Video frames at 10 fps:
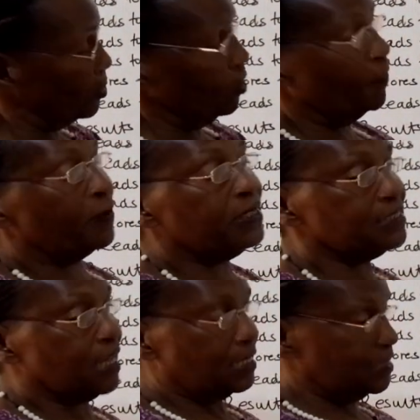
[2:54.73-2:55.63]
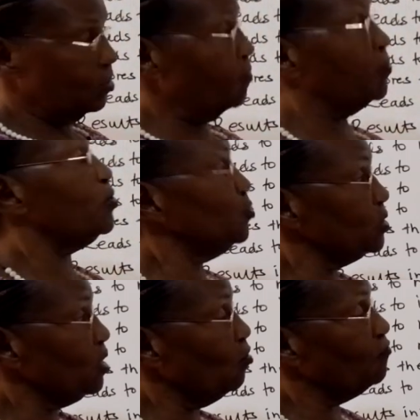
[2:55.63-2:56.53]
monopoly is a single
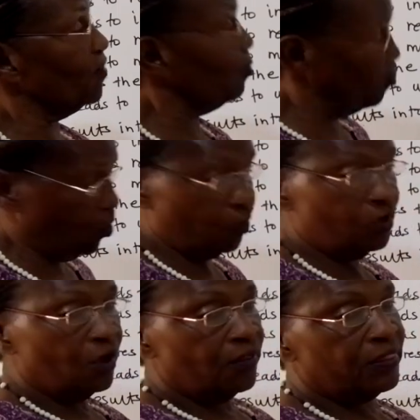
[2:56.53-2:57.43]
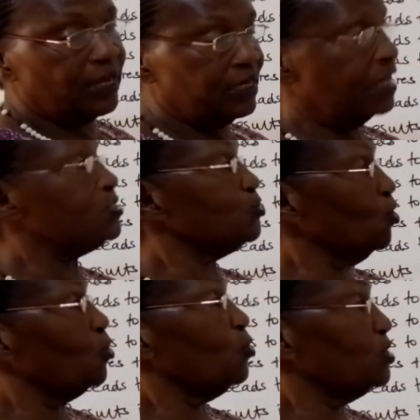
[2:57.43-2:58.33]
producer of a good that has
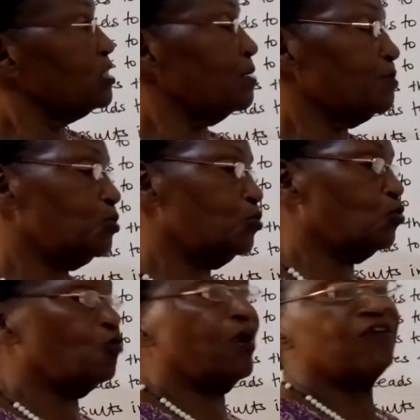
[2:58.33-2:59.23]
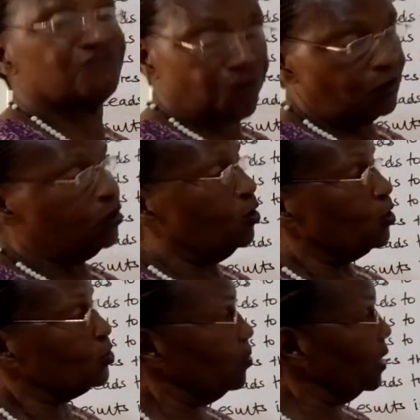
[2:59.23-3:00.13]
no close substitute or rival.
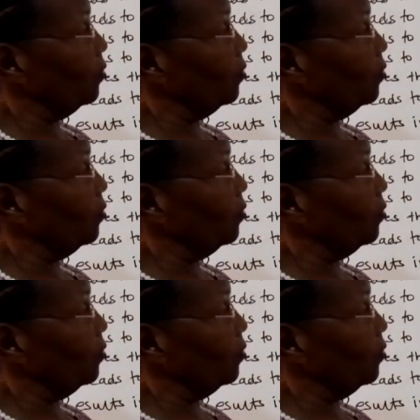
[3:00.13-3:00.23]
So